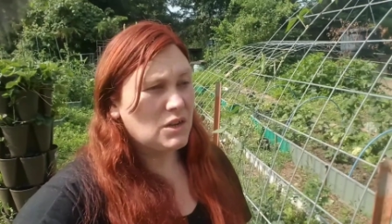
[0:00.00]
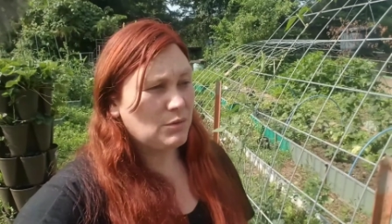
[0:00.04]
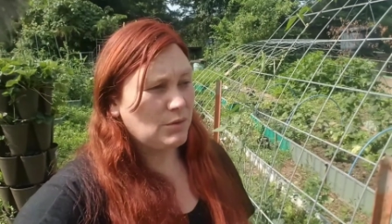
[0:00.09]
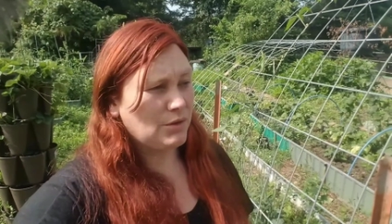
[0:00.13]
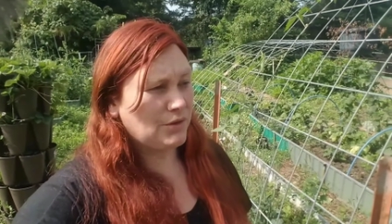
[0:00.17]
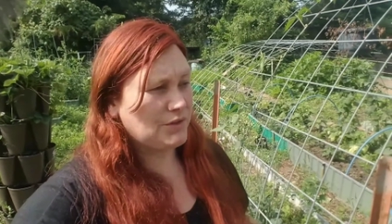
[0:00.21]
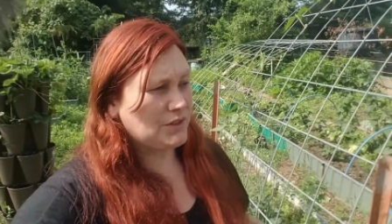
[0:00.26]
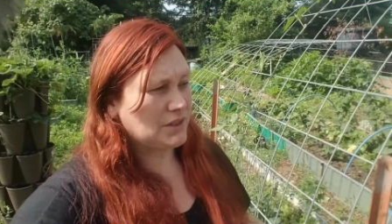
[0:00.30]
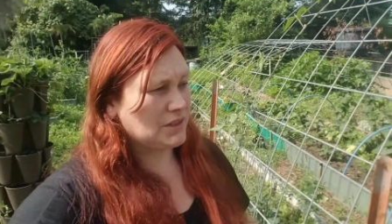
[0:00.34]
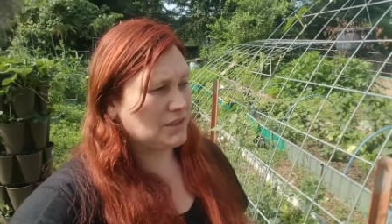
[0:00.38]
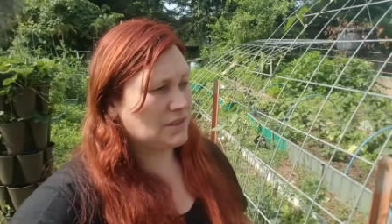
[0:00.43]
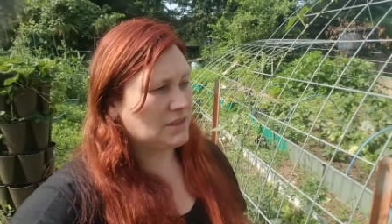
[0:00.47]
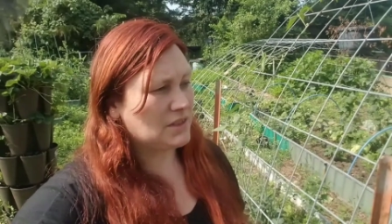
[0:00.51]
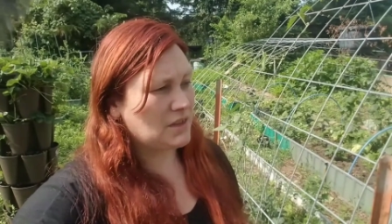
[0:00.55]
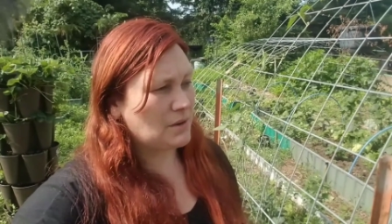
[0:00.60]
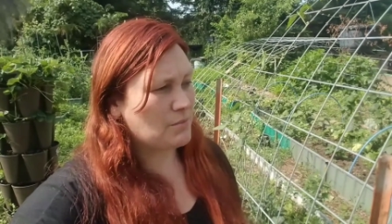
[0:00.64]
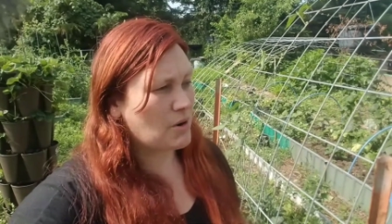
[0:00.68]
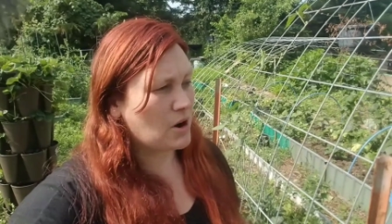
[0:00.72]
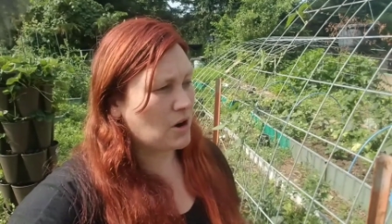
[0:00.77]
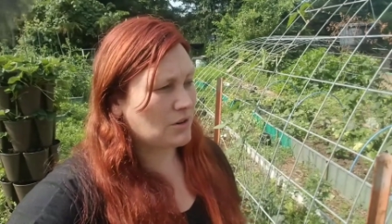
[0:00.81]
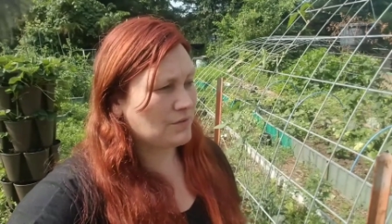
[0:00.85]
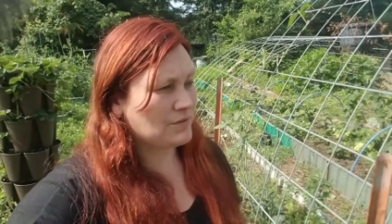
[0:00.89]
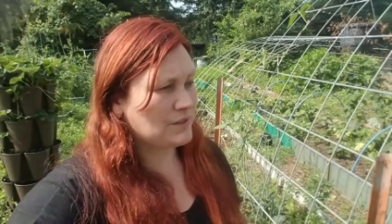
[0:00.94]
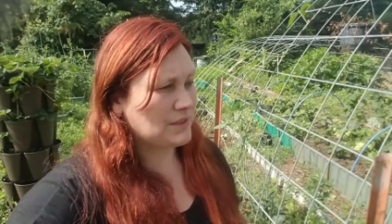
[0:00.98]
We've done some
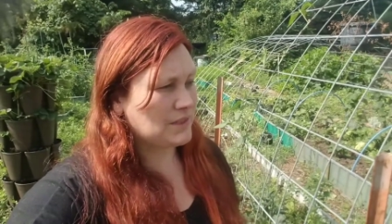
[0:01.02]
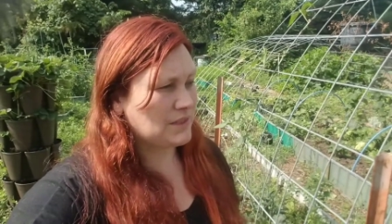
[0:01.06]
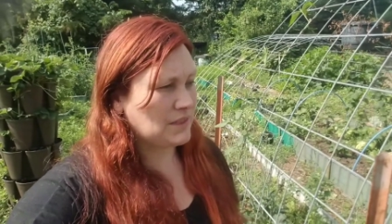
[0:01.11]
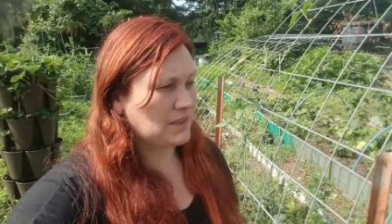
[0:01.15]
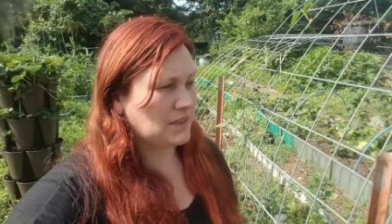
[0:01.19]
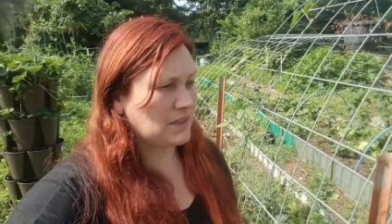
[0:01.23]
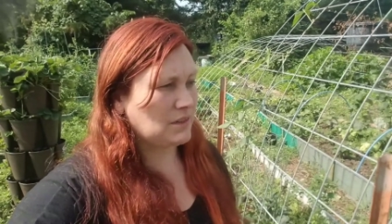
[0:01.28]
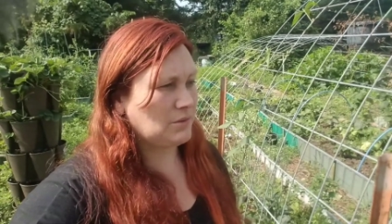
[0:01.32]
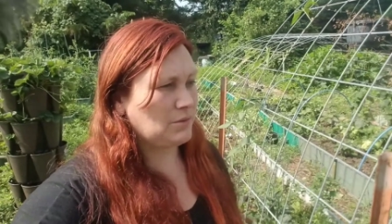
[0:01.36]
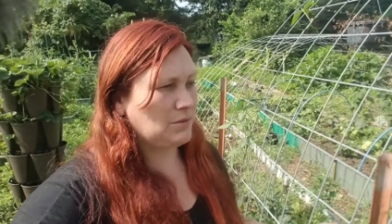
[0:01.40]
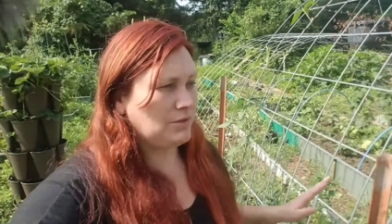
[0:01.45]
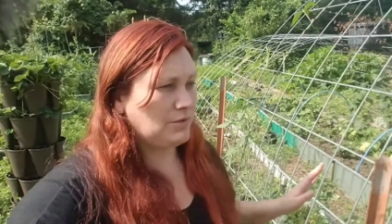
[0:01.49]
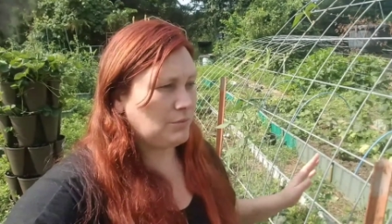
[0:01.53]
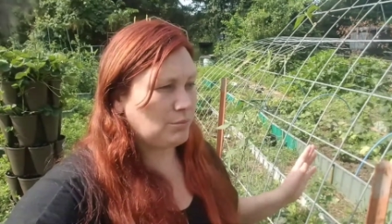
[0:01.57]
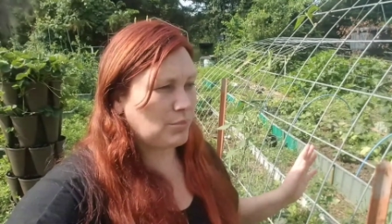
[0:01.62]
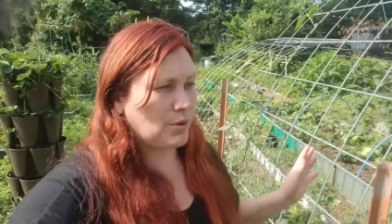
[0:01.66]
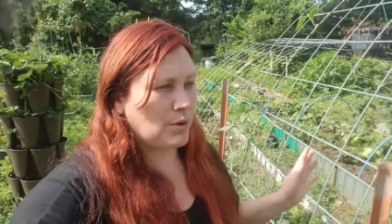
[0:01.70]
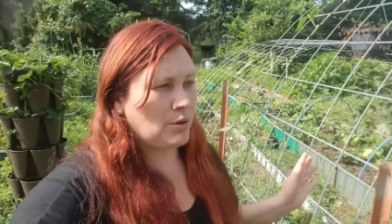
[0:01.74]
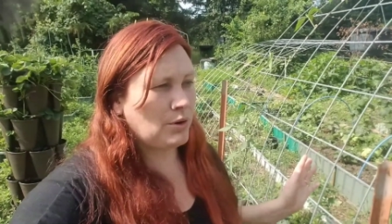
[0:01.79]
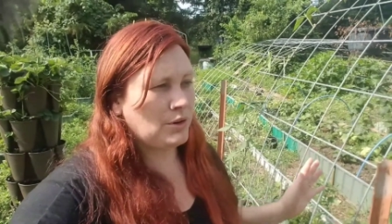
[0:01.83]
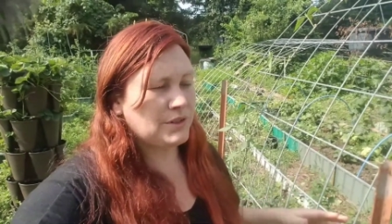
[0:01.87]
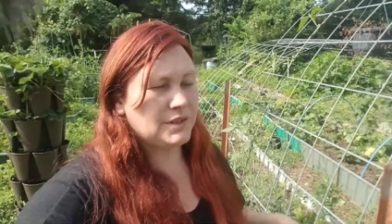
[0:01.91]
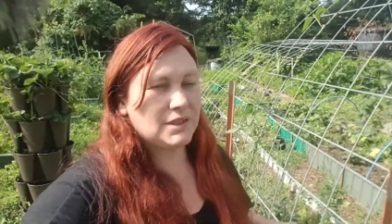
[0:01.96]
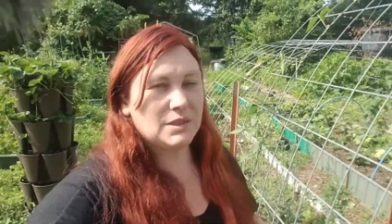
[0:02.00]
harvesting, we've
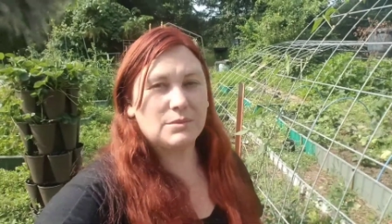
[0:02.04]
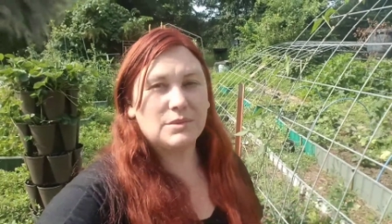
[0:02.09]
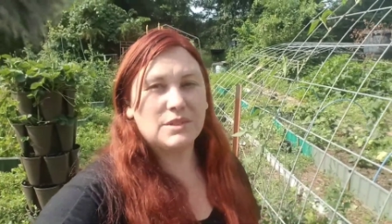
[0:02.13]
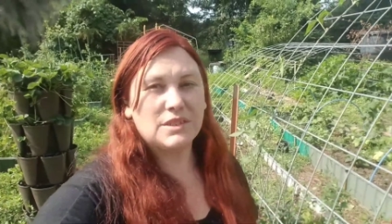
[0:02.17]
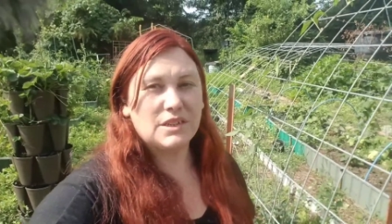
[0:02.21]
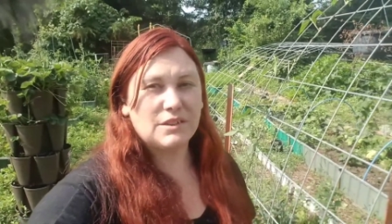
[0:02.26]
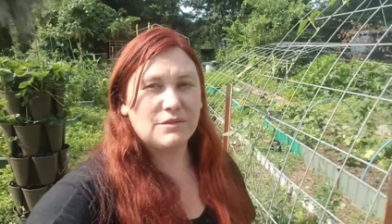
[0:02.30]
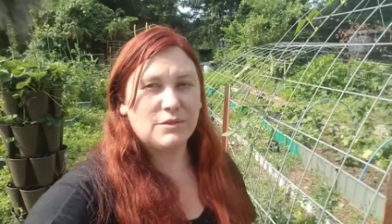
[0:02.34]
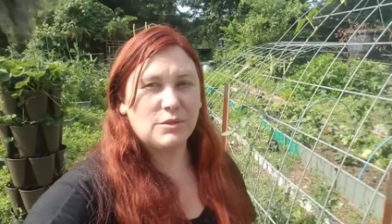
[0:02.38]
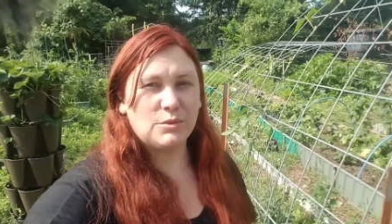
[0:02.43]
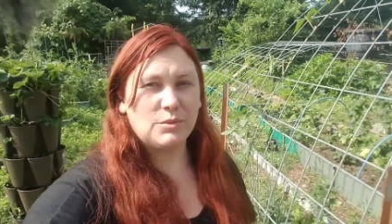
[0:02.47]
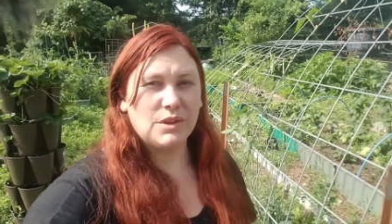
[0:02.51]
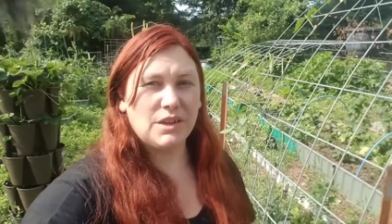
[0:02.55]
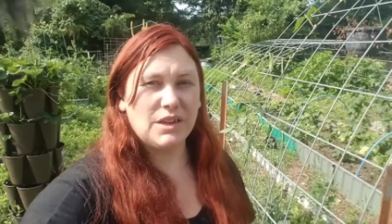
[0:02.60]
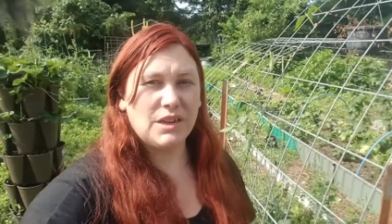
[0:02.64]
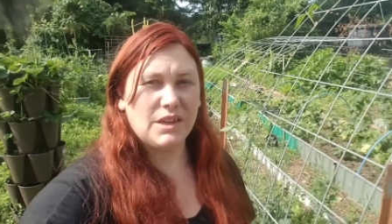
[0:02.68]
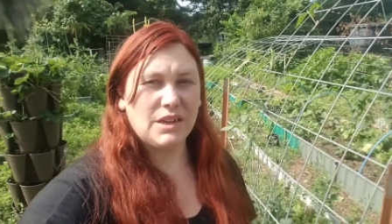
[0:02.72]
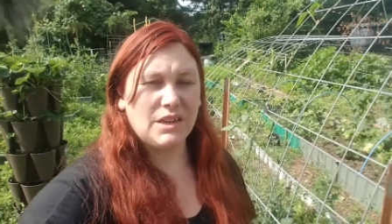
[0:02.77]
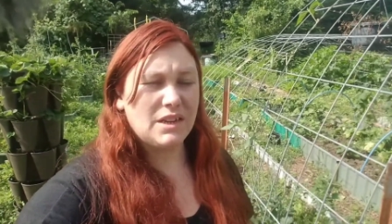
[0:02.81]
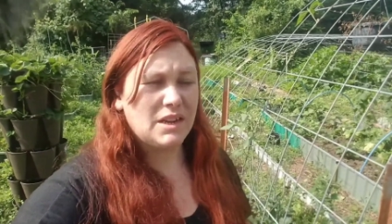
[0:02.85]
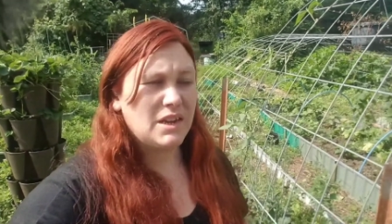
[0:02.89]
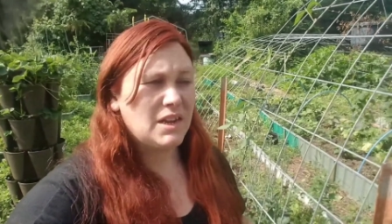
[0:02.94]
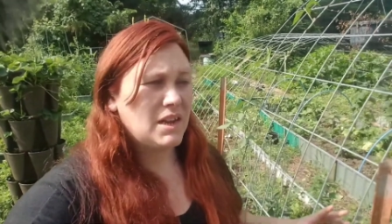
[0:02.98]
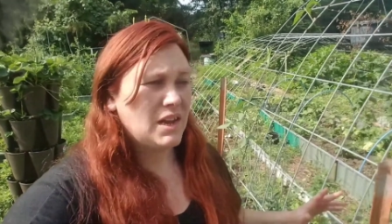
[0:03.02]
put some stuff
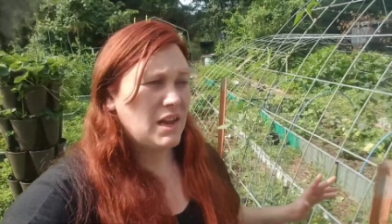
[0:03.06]
away,